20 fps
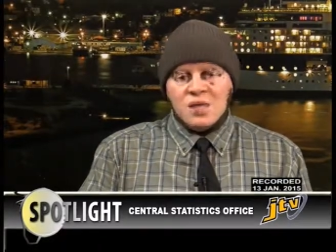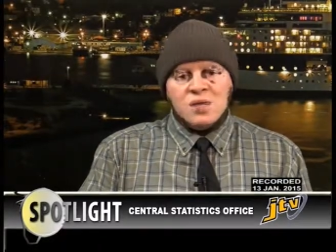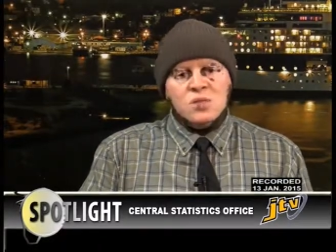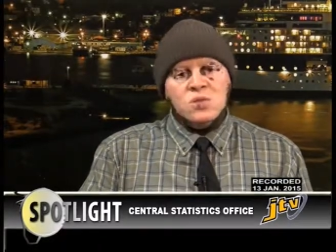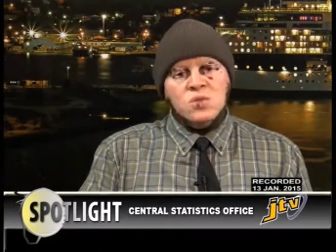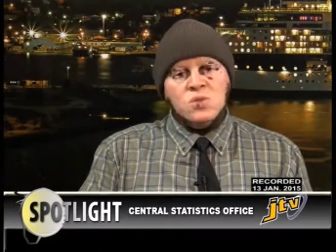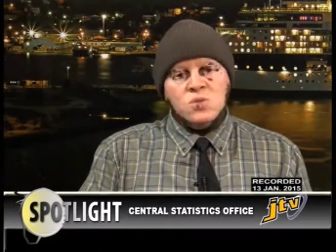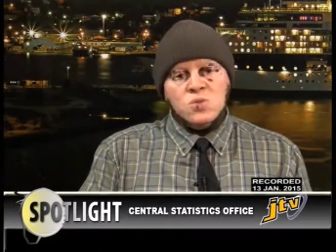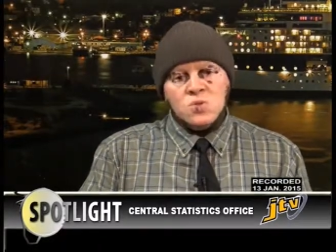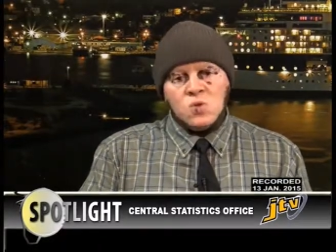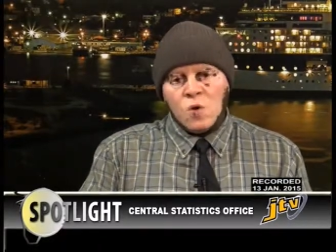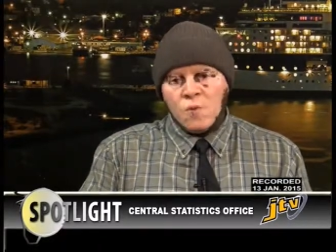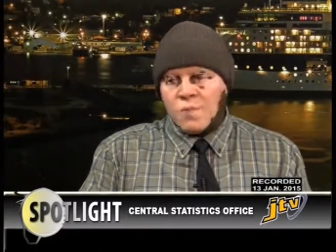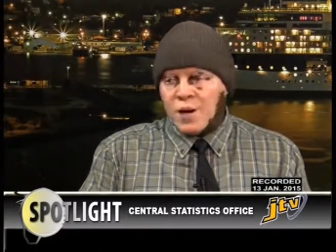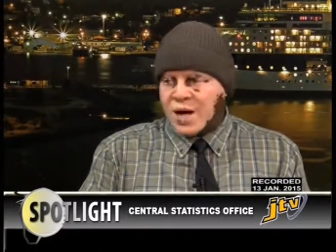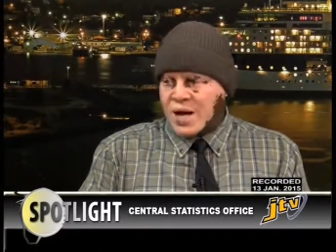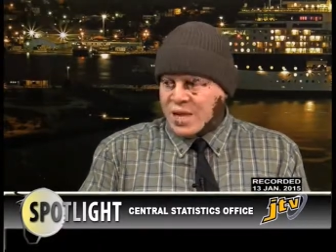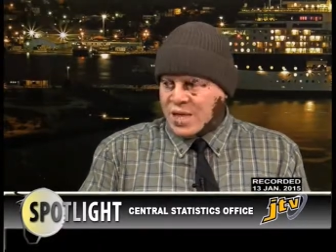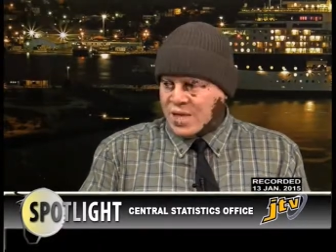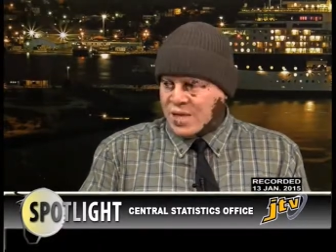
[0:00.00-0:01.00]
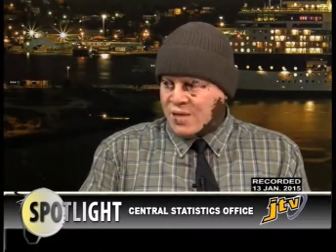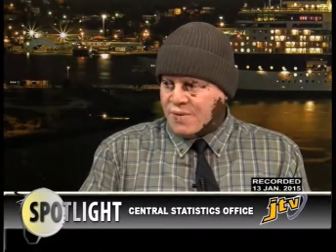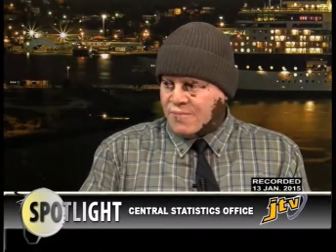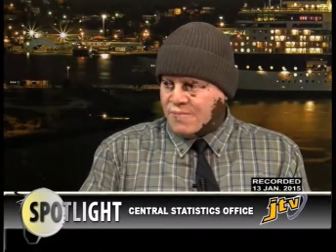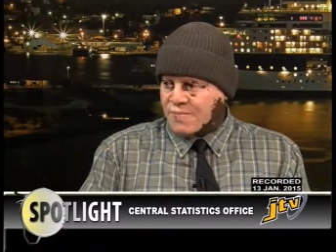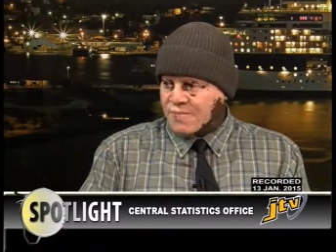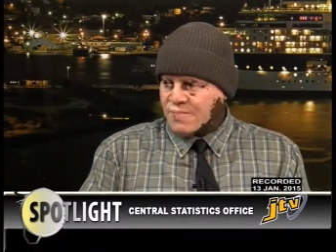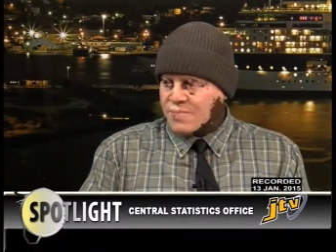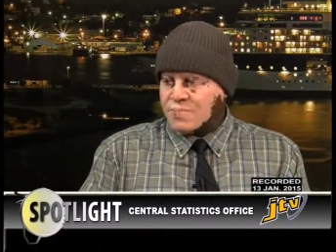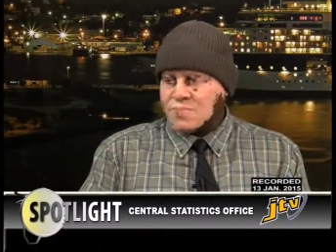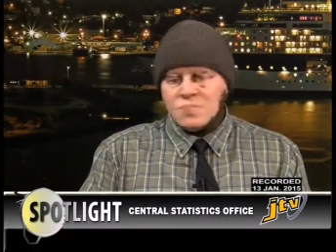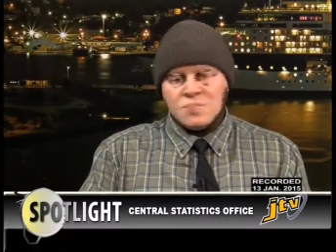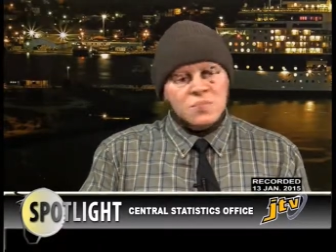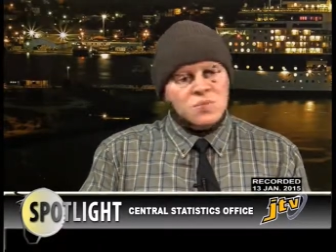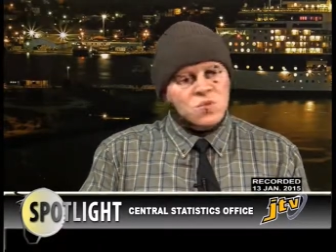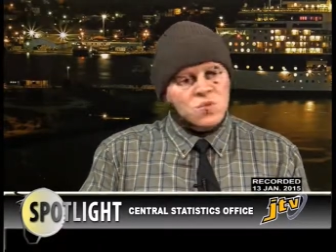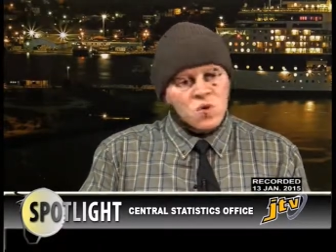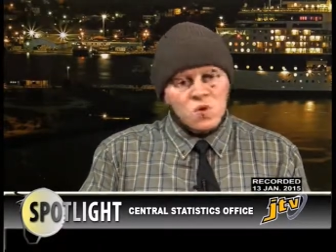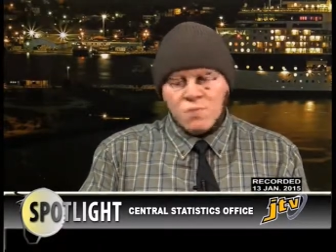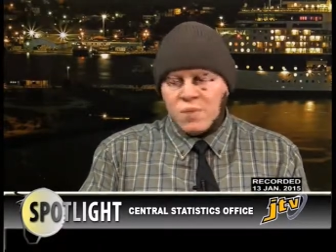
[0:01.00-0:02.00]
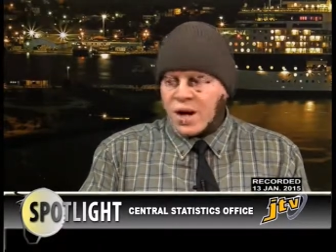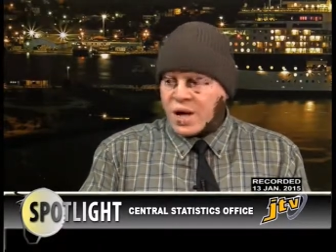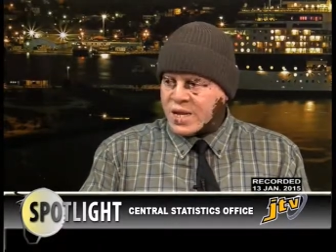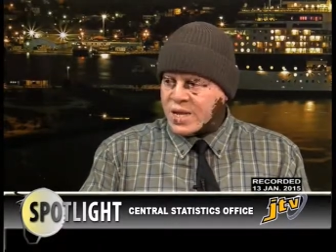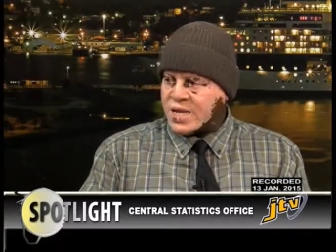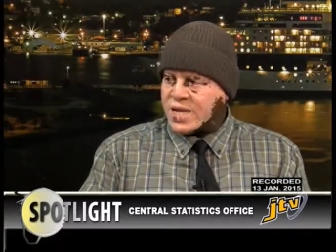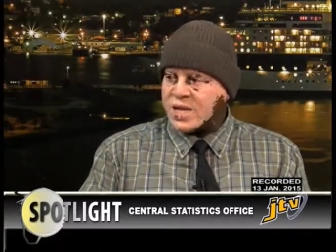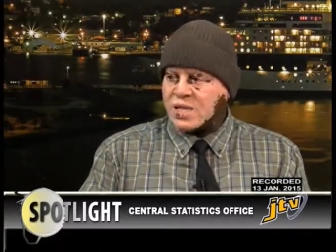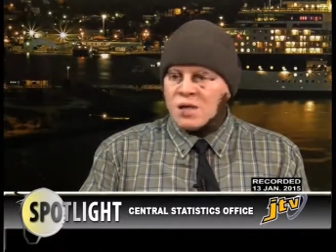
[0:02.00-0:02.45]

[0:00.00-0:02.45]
Nobody, nobody can